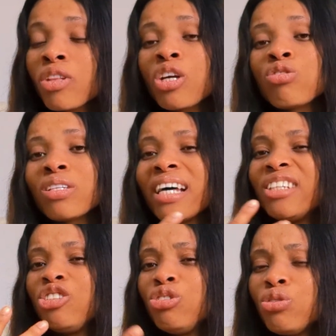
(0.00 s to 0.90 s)
so
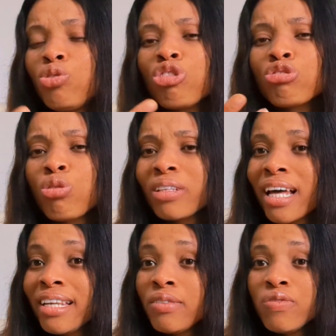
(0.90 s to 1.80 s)
that you don't
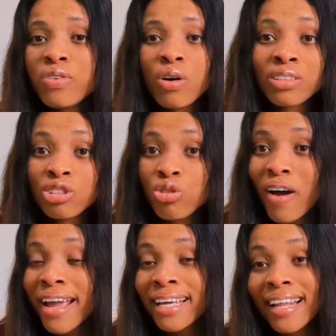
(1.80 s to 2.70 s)
totally run
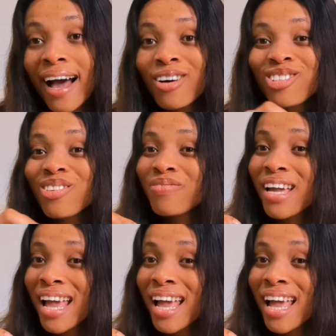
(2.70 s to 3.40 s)
dry and out of